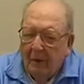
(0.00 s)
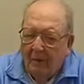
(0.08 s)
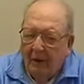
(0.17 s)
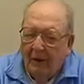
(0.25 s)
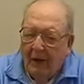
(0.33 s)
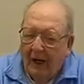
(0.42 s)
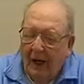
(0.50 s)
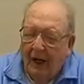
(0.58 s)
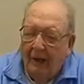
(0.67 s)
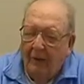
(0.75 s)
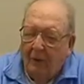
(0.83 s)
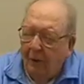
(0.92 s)
but they
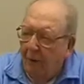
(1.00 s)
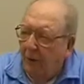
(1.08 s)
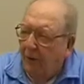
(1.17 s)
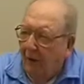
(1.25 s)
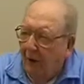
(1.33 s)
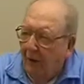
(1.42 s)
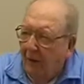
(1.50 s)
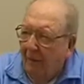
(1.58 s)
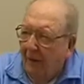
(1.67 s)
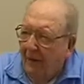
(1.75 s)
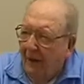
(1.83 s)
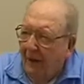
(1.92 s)
had crews
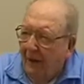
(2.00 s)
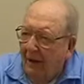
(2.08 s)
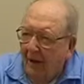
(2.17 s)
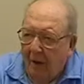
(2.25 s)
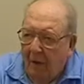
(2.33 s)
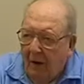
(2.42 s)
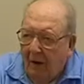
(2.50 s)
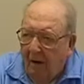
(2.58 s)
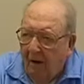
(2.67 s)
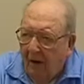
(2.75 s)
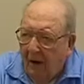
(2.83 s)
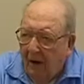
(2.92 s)
on, no
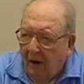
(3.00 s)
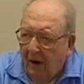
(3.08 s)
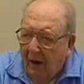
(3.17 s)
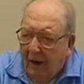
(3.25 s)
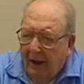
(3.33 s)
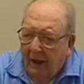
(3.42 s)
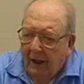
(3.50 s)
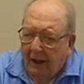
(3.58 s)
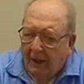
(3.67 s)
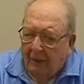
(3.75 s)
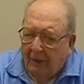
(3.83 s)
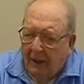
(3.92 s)
power,
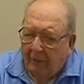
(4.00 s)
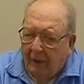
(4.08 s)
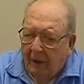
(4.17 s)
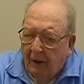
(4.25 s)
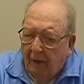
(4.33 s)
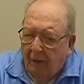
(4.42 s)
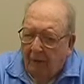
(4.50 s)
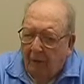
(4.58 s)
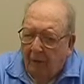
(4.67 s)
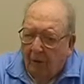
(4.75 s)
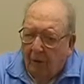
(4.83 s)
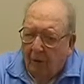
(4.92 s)
except
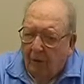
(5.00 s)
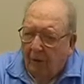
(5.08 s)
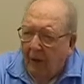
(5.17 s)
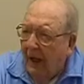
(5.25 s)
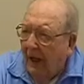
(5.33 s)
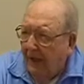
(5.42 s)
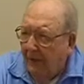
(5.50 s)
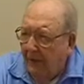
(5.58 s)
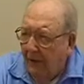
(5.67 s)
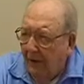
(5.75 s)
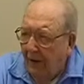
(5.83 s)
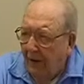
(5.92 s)
for
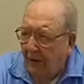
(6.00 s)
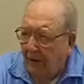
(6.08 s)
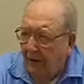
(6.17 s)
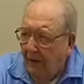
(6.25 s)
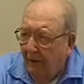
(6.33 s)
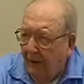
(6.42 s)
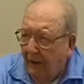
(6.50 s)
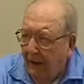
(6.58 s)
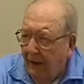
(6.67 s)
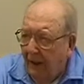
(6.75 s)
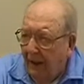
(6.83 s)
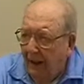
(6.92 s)
lights and stuff
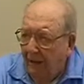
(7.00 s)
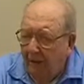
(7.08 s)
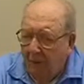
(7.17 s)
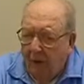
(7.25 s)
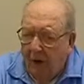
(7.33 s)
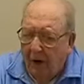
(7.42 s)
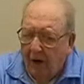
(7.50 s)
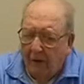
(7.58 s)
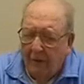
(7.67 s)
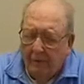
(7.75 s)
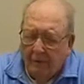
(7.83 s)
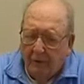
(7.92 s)
like that,
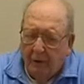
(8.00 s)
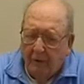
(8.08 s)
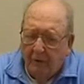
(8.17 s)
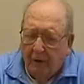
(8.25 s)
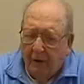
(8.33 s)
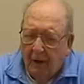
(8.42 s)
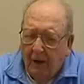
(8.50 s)
water, so forth.